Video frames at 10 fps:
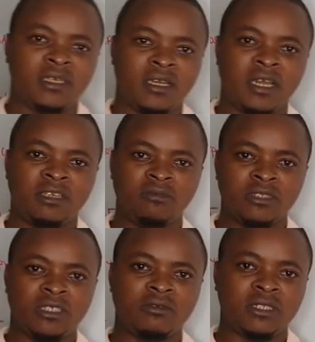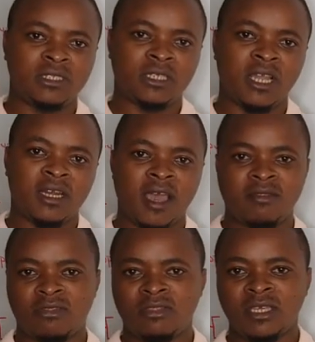and motility and
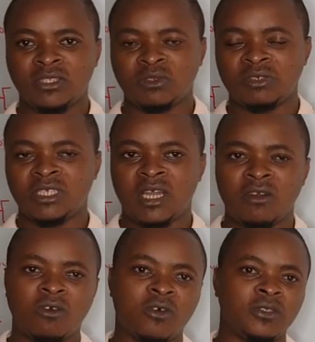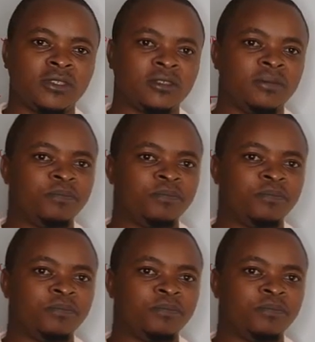other things which can cause